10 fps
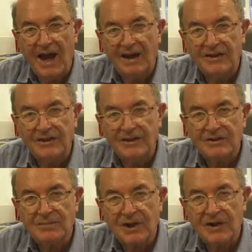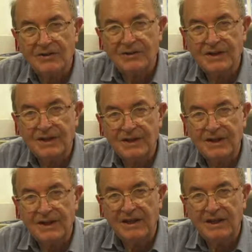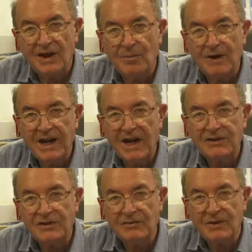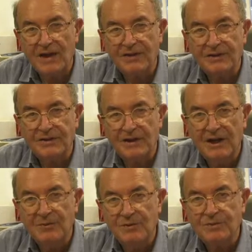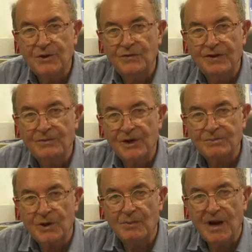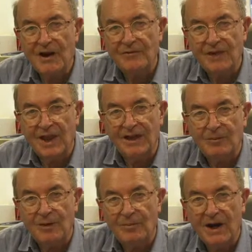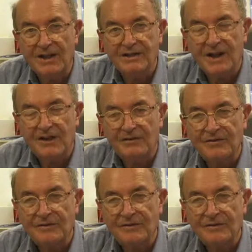And because the combination of methods was proving much more powerful than any one by itself.